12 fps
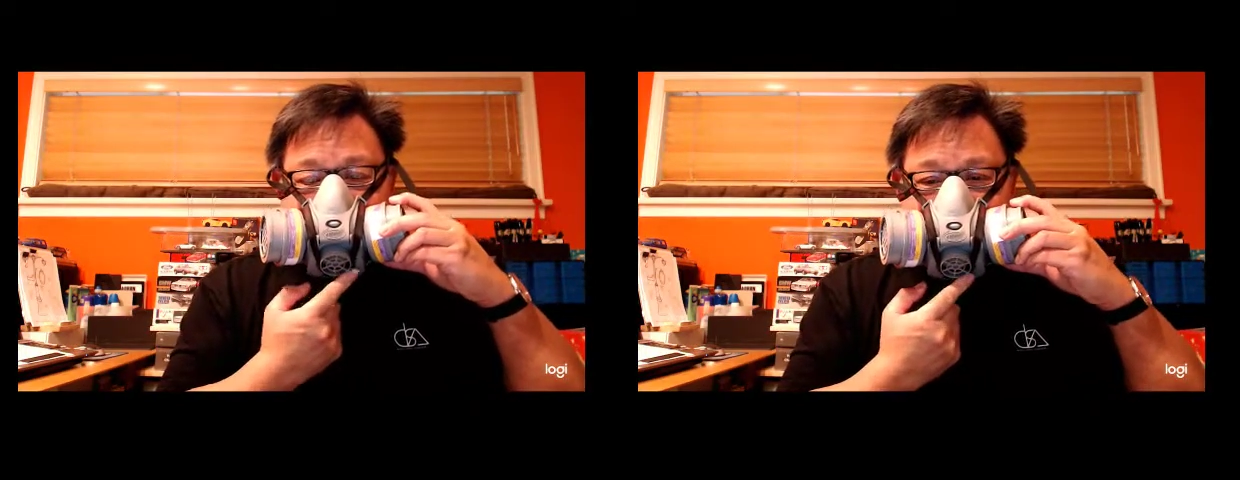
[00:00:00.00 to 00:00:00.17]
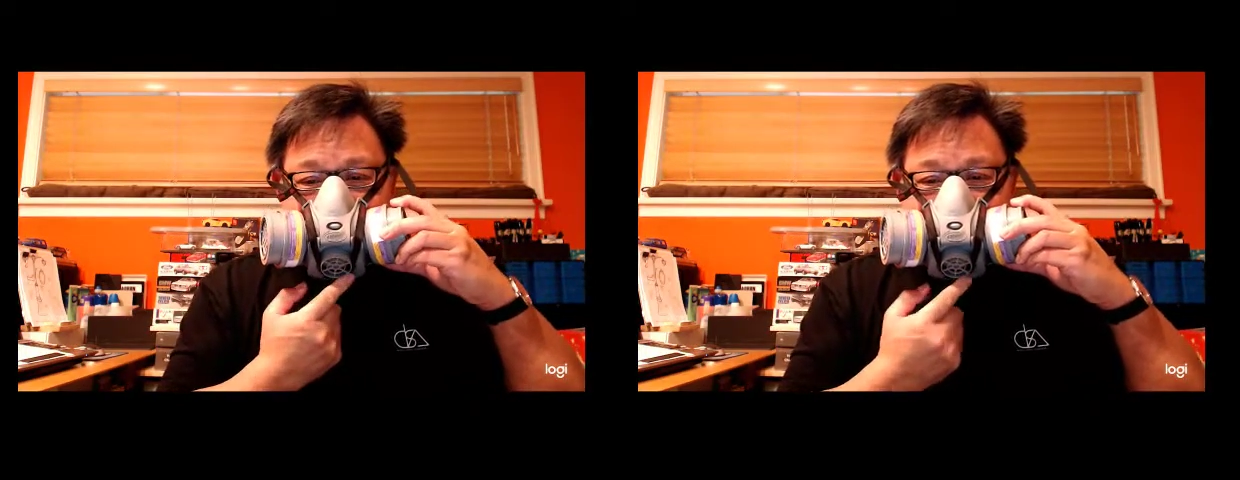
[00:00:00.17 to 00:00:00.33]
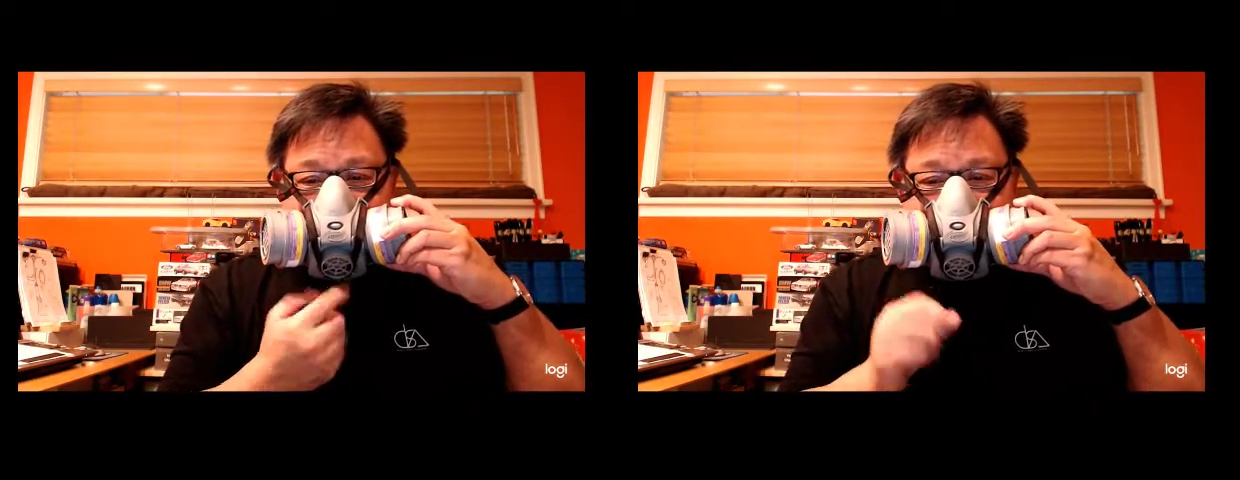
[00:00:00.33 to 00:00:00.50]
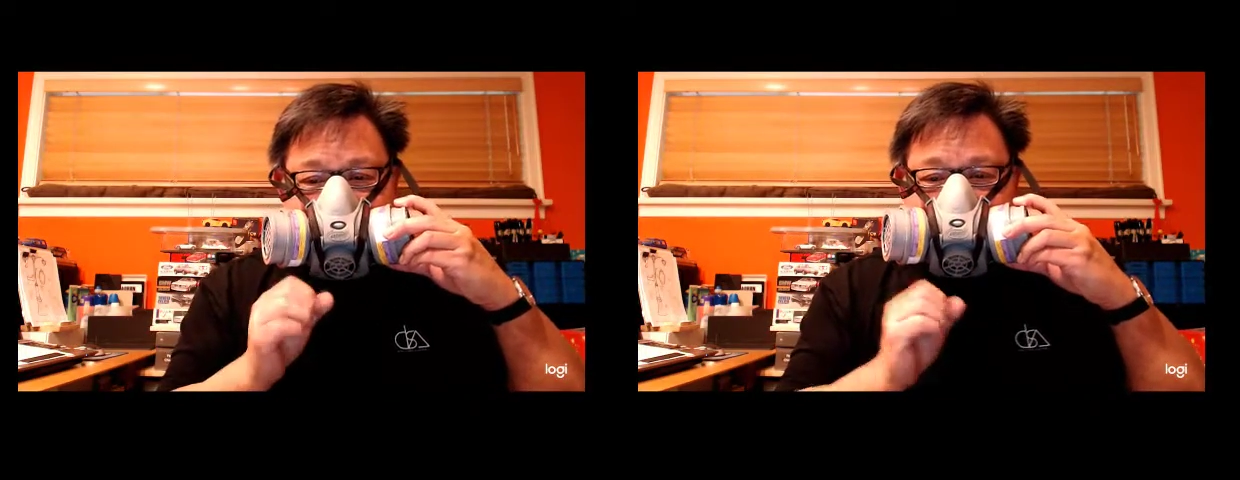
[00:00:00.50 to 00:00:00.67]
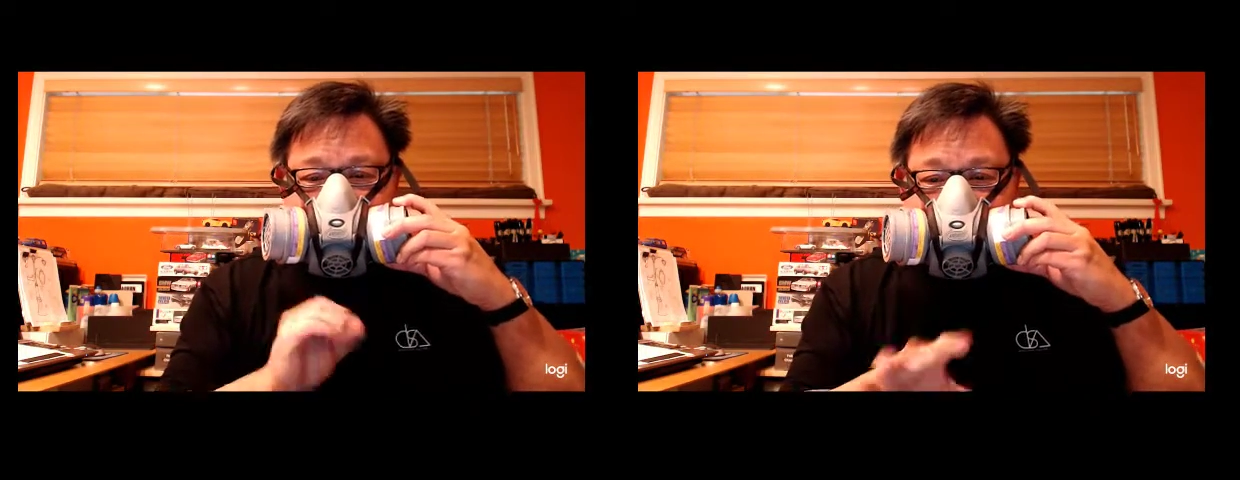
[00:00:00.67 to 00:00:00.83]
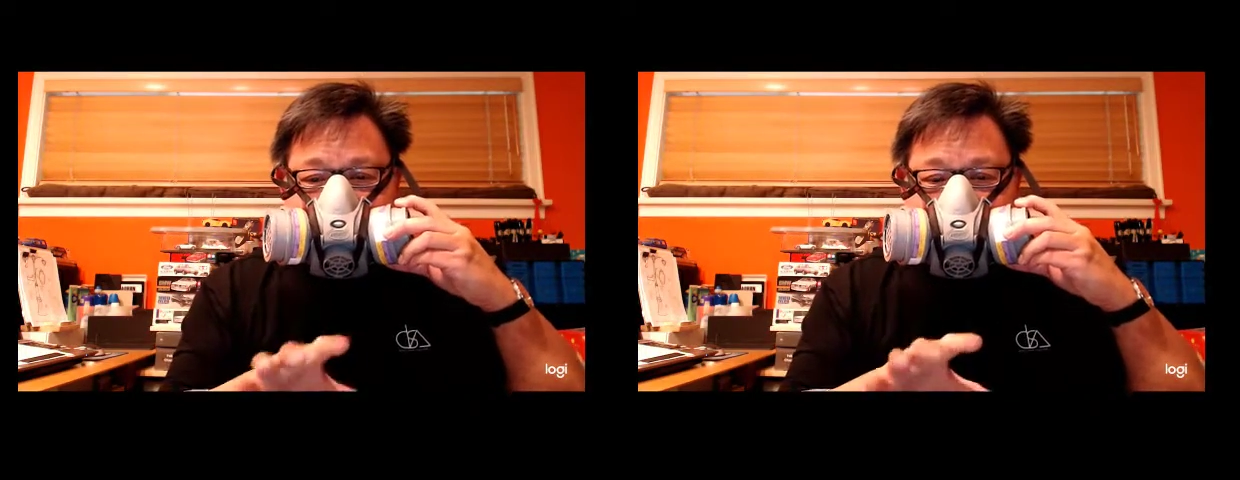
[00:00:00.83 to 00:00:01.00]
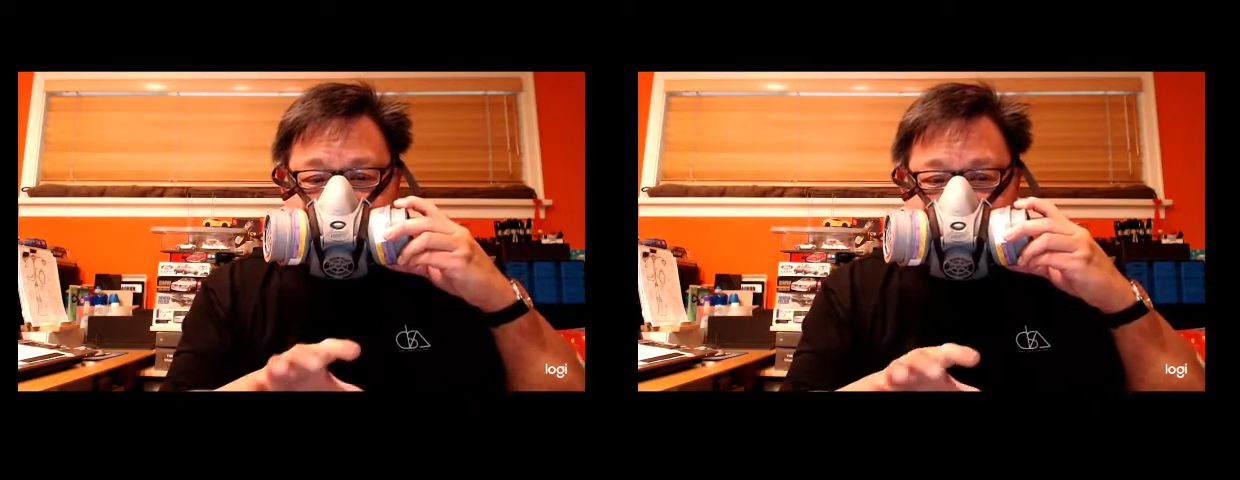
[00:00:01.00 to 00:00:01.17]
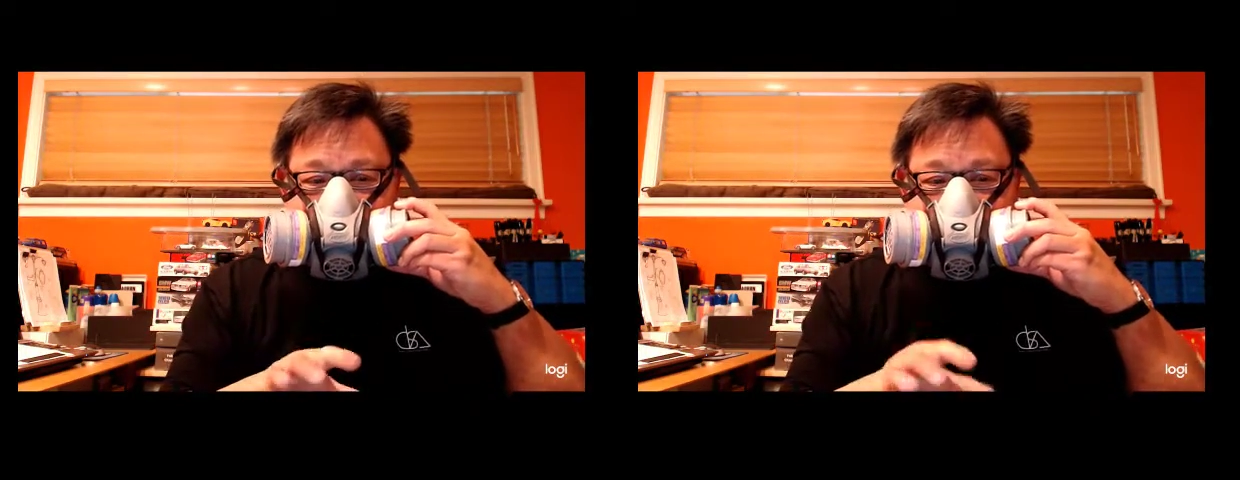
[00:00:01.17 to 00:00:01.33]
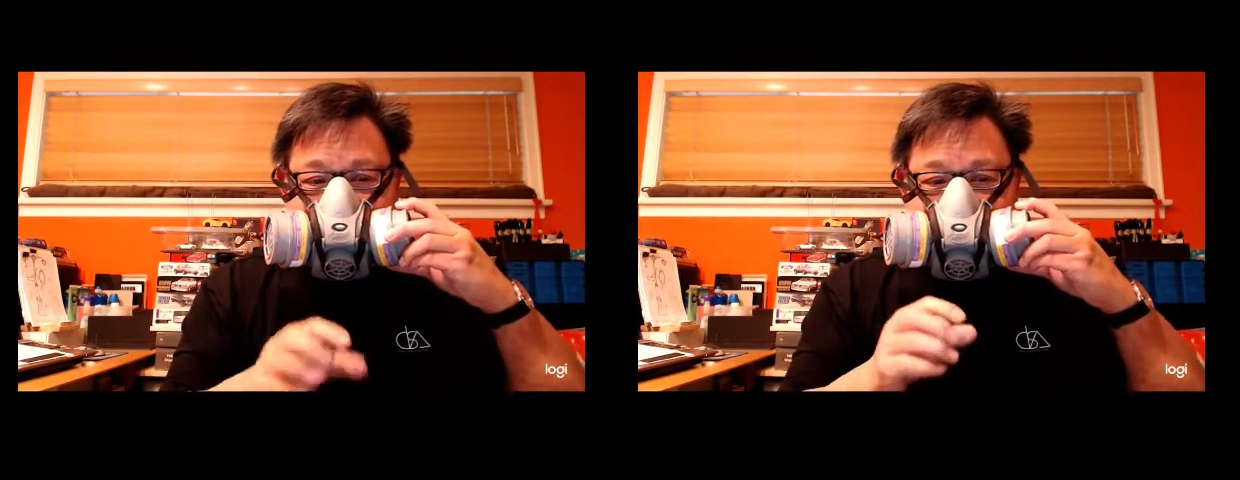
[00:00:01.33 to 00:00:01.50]
here is for
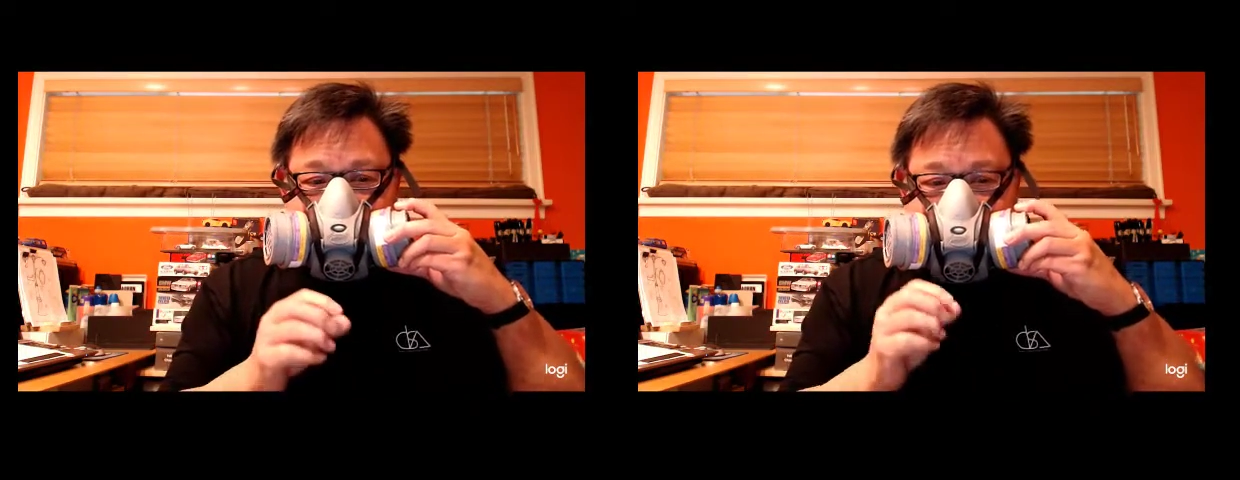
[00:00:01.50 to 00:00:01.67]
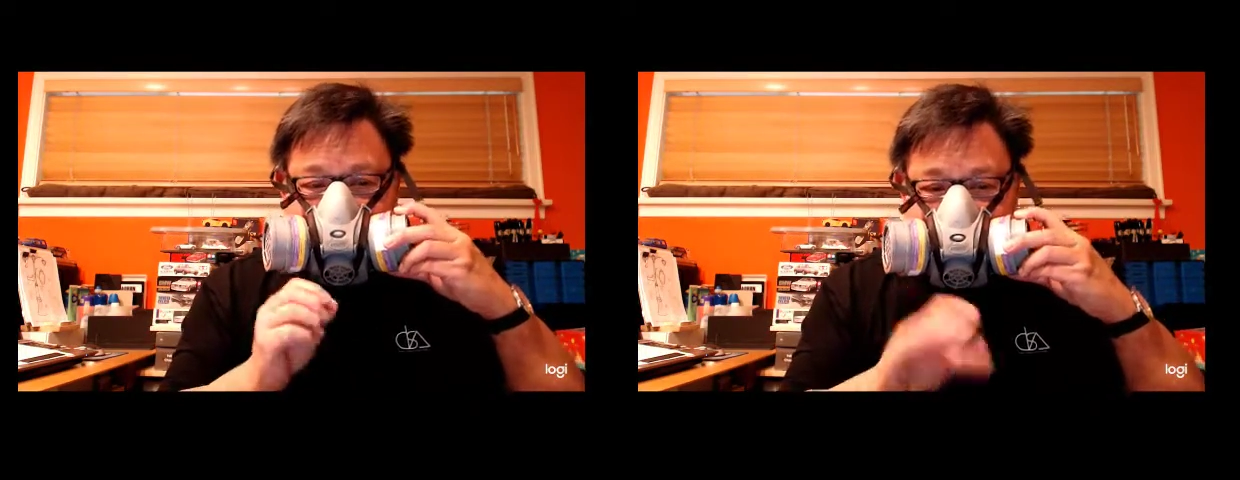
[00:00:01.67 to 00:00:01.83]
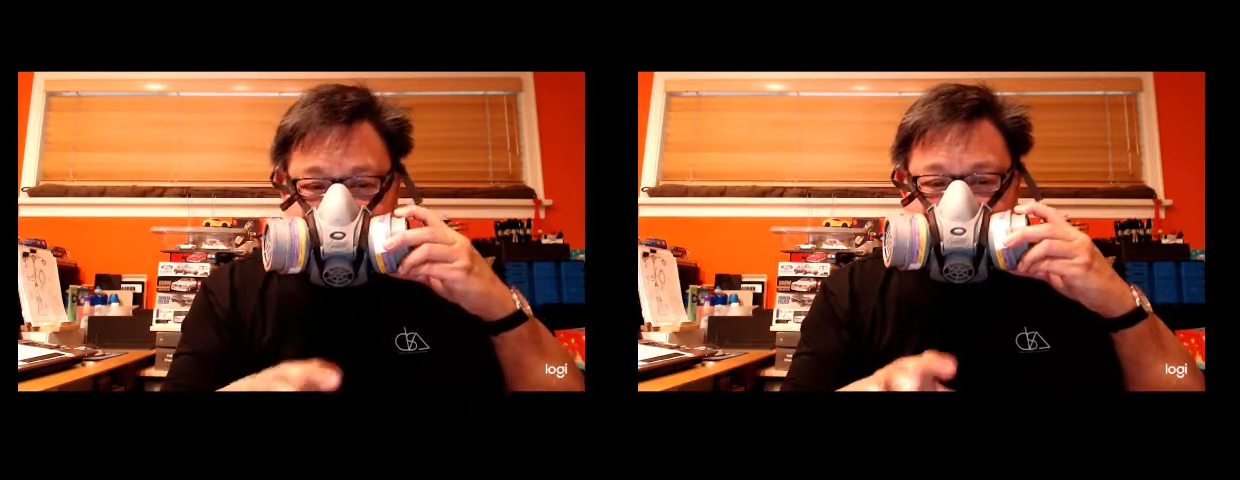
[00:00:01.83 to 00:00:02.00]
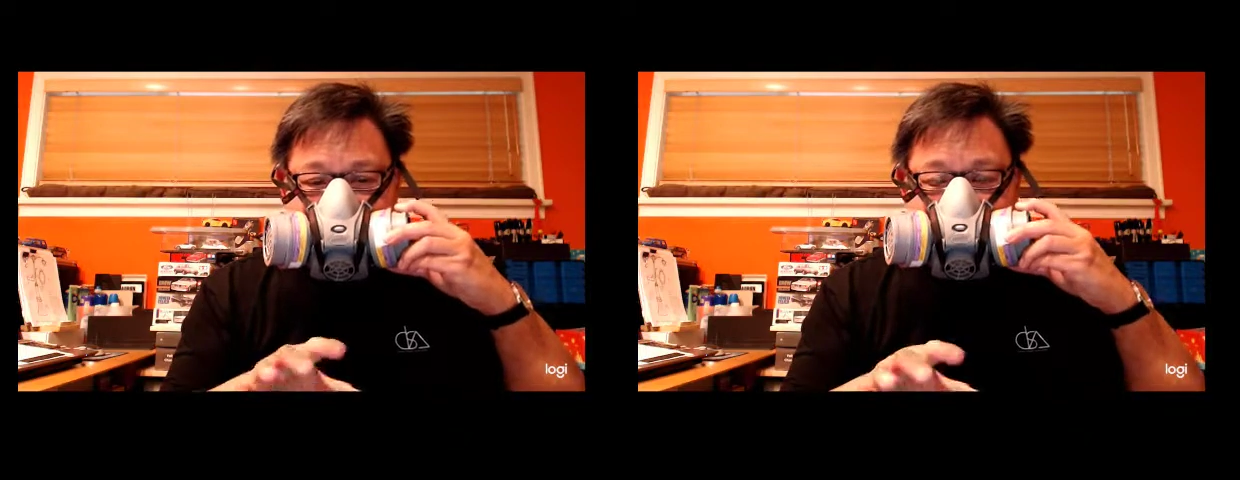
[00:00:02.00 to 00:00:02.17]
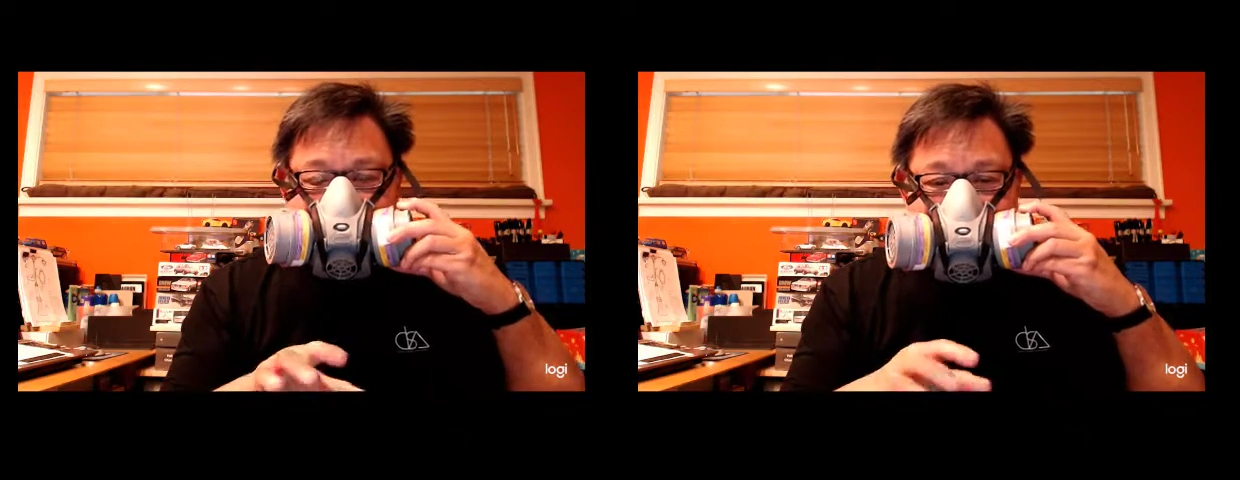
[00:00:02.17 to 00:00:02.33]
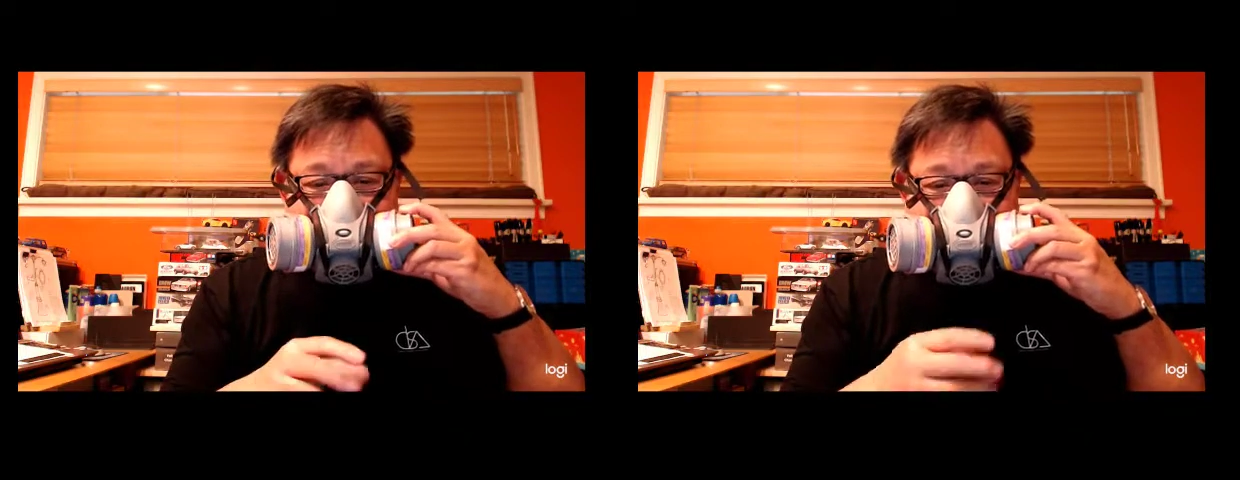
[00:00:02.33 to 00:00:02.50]
exhaling.